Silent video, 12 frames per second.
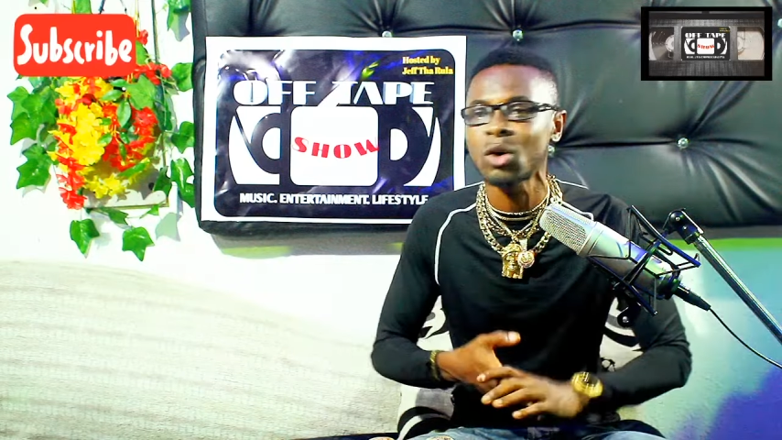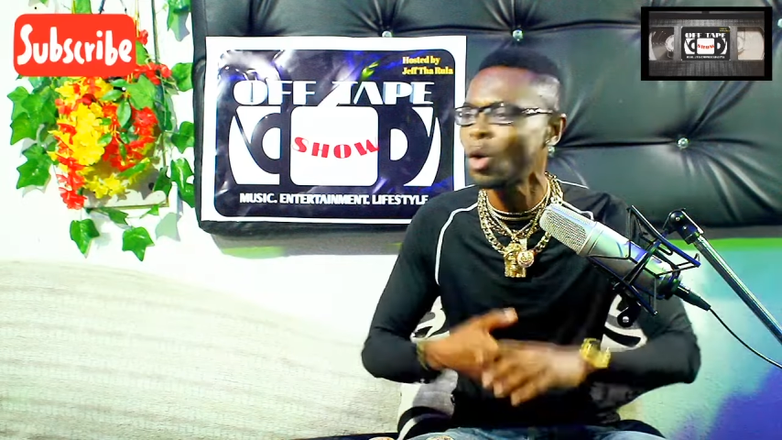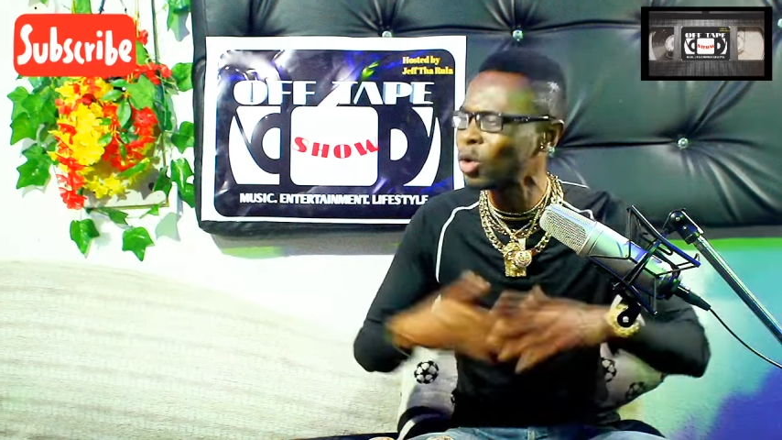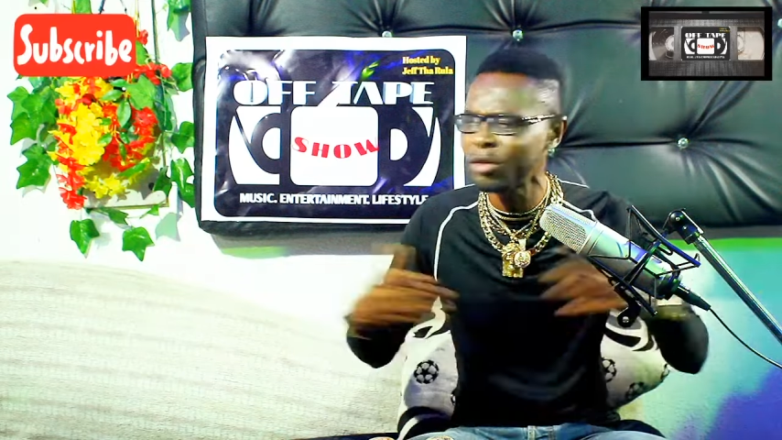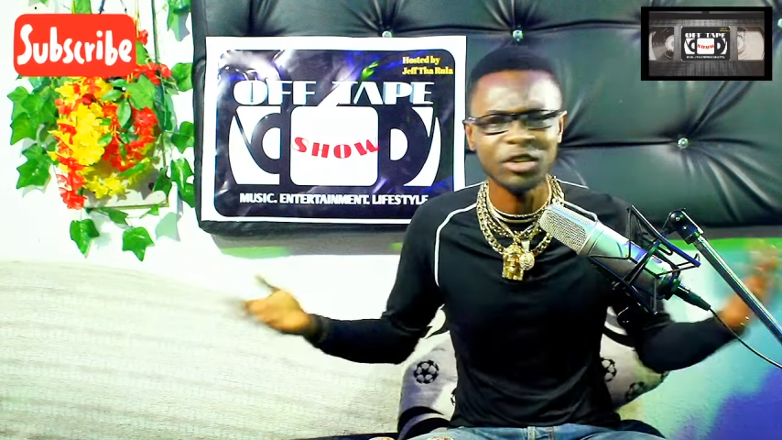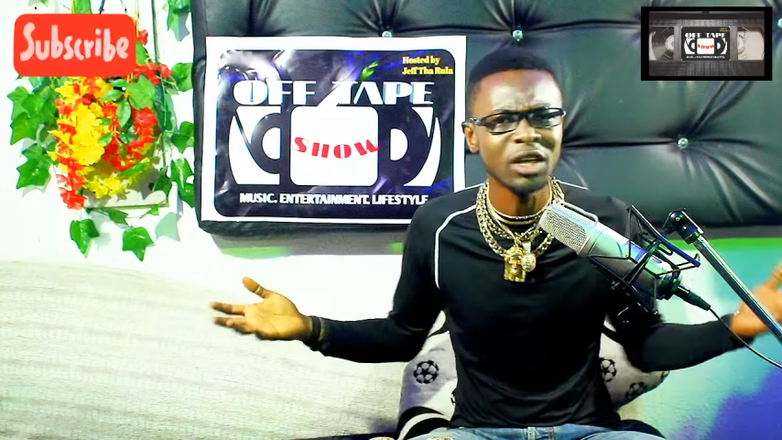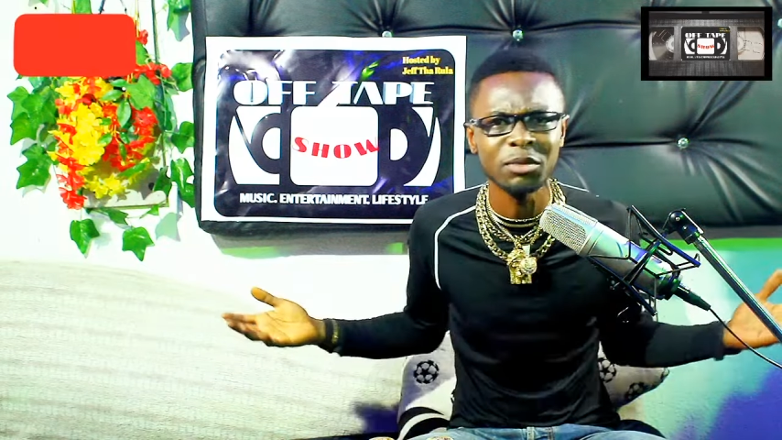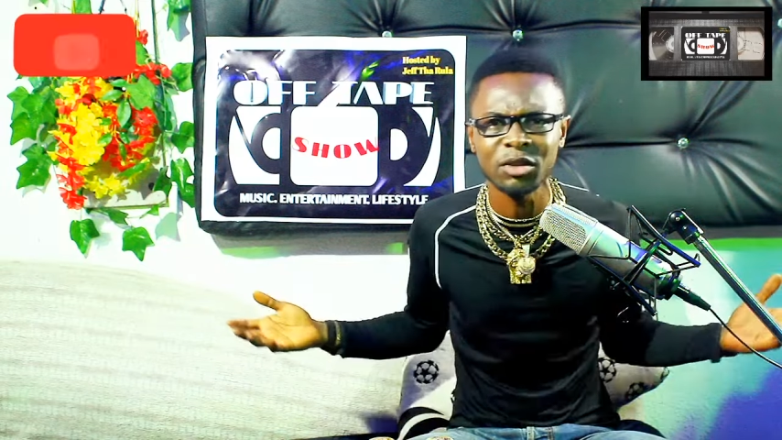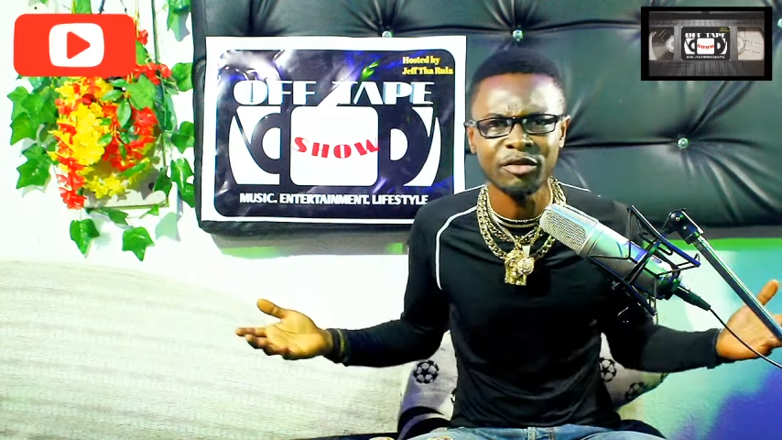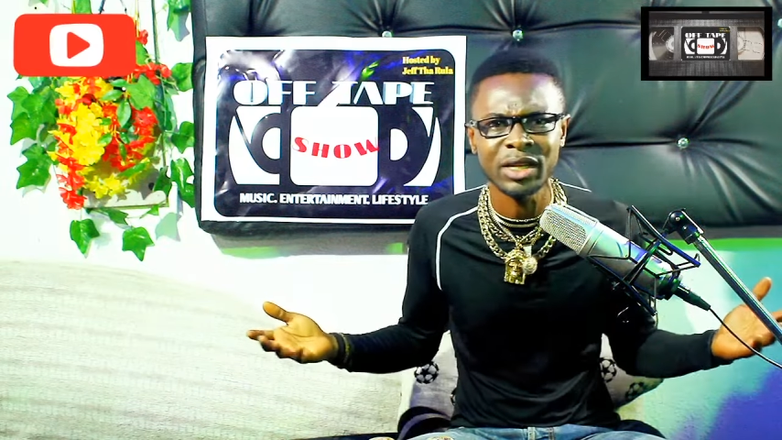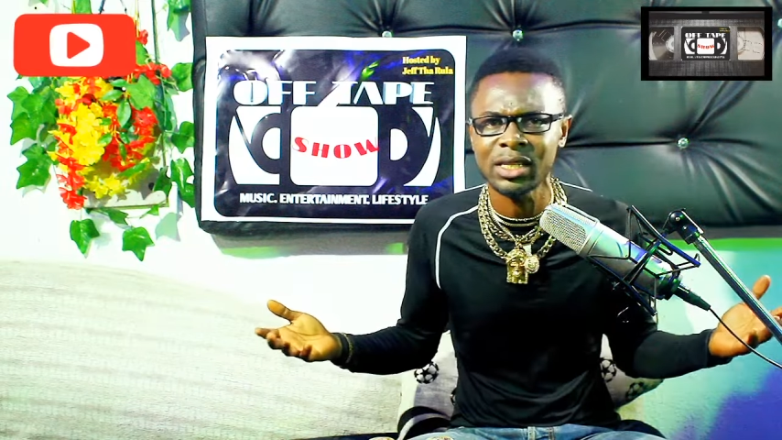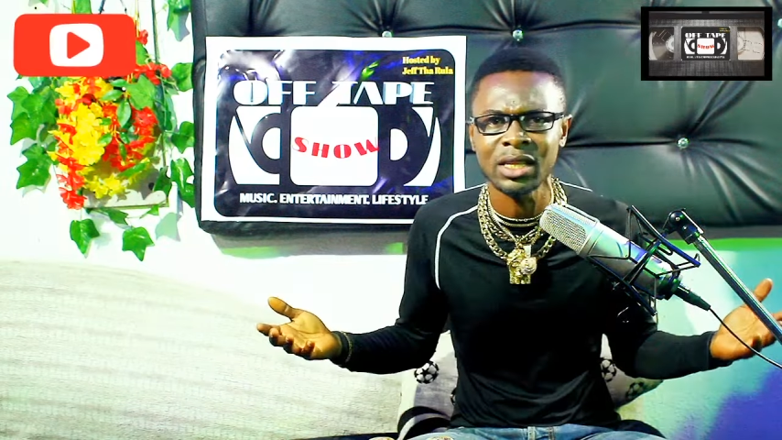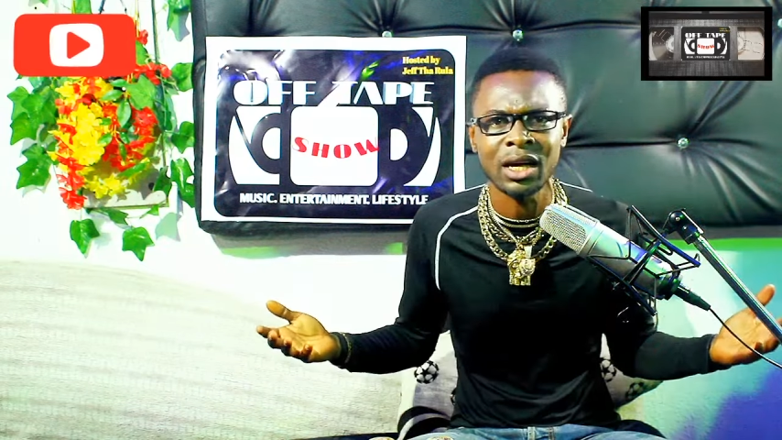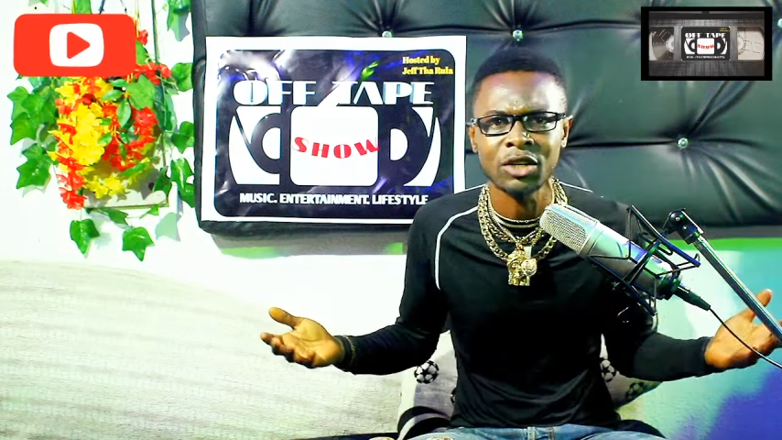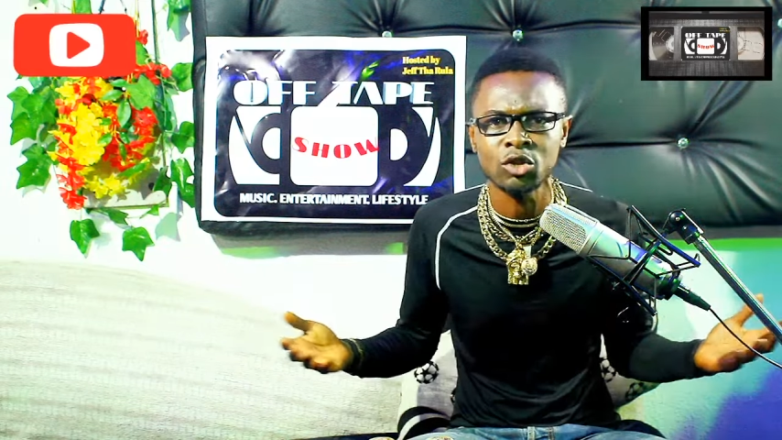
all of them in Festac,